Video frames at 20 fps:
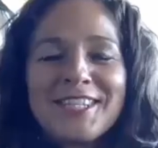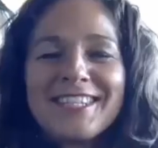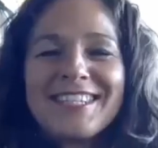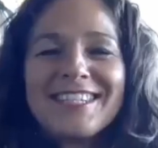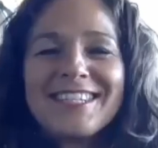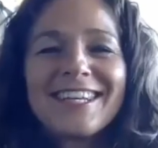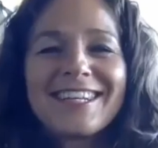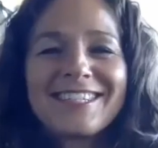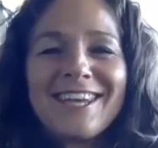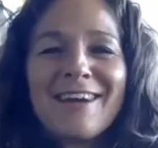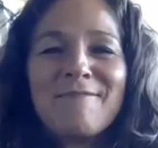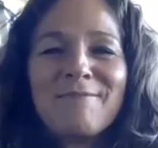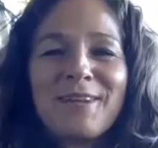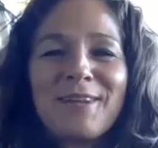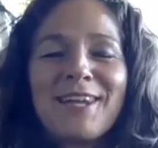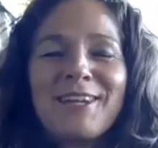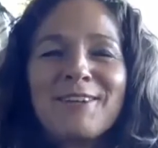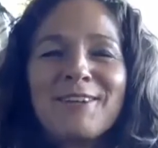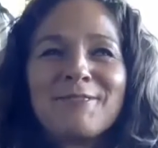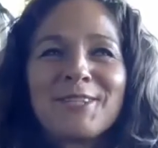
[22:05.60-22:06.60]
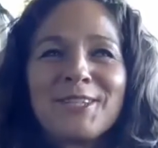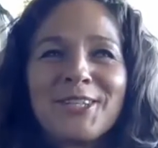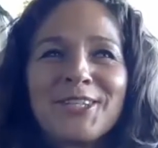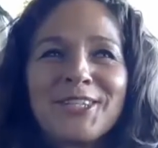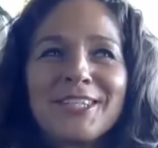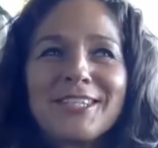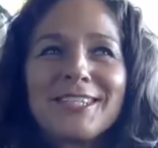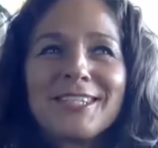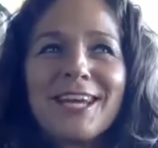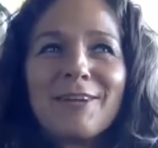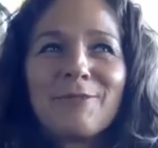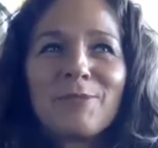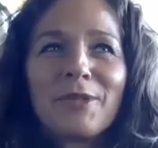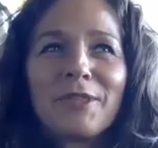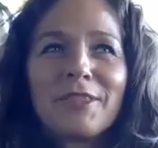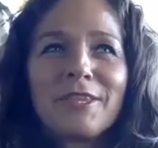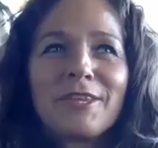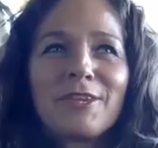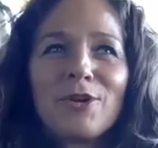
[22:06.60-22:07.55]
an example, I love what you just said with,